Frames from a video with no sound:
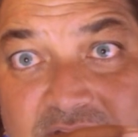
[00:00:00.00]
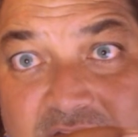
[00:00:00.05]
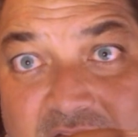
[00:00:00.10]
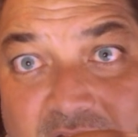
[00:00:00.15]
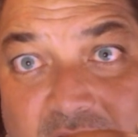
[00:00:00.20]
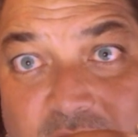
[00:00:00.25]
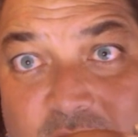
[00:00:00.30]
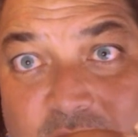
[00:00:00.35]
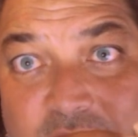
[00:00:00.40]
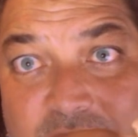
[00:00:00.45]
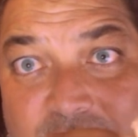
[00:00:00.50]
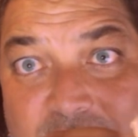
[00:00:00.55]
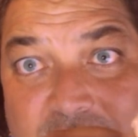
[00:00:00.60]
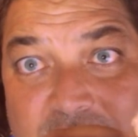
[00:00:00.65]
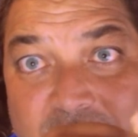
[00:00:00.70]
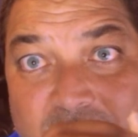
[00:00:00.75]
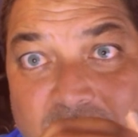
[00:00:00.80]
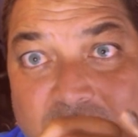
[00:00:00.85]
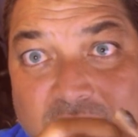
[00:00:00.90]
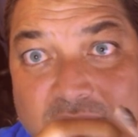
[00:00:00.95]
hollow in the
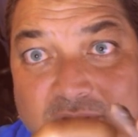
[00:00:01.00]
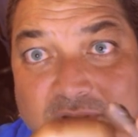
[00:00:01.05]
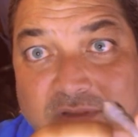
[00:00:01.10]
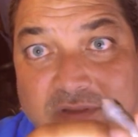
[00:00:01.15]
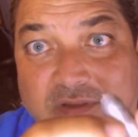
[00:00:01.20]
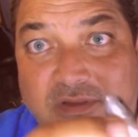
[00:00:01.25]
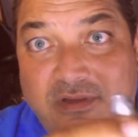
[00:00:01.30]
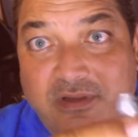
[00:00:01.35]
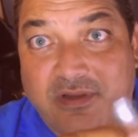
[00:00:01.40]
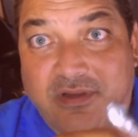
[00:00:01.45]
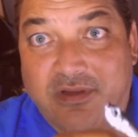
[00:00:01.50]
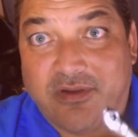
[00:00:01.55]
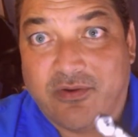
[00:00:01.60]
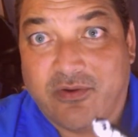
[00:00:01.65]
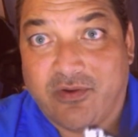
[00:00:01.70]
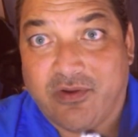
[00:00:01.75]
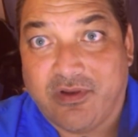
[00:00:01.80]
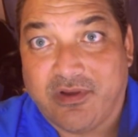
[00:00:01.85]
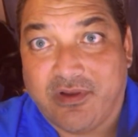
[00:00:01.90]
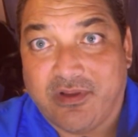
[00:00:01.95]
middle
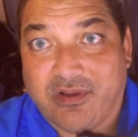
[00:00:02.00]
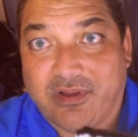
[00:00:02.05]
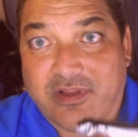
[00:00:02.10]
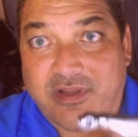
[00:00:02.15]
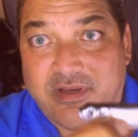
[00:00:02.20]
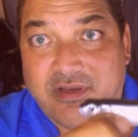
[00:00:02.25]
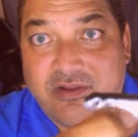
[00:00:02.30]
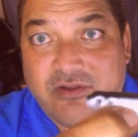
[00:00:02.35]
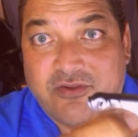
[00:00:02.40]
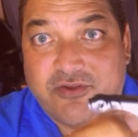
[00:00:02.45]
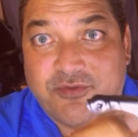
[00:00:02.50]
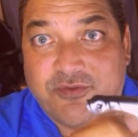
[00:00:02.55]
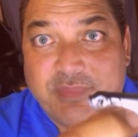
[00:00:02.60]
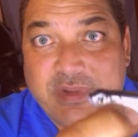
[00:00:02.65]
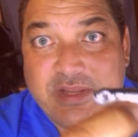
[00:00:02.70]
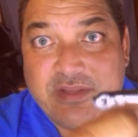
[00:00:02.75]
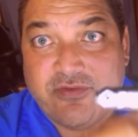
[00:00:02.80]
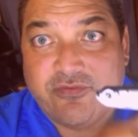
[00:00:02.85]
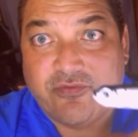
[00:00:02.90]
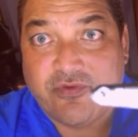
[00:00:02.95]
a little
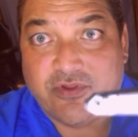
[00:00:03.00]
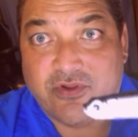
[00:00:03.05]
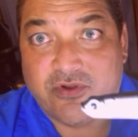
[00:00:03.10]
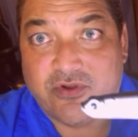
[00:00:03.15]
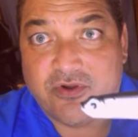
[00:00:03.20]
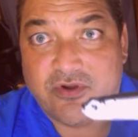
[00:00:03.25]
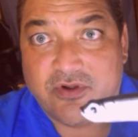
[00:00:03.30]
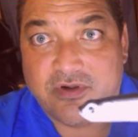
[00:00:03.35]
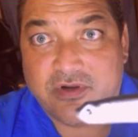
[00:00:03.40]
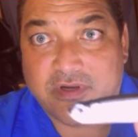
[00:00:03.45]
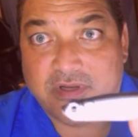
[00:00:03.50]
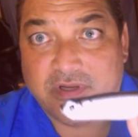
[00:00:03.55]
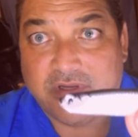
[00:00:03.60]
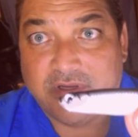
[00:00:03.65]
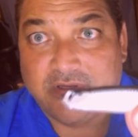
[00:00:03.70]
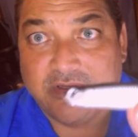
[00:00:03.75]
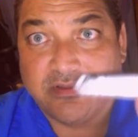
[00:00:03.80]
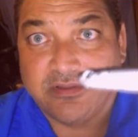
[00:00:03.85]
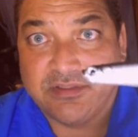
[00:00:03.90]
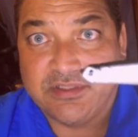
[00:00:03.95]
space for the hook.
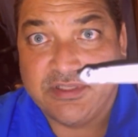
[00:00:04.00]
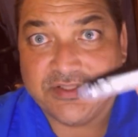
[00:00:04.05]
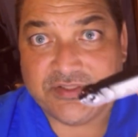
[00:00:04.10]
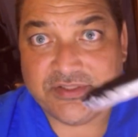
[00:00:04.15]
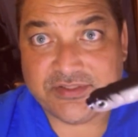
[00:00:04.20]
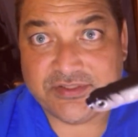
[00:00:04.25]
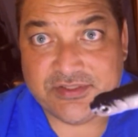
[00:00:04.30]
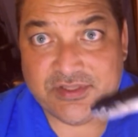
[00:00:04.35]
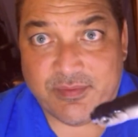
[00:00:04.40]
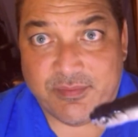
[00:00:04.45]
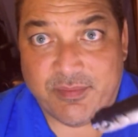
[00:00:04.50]
This is the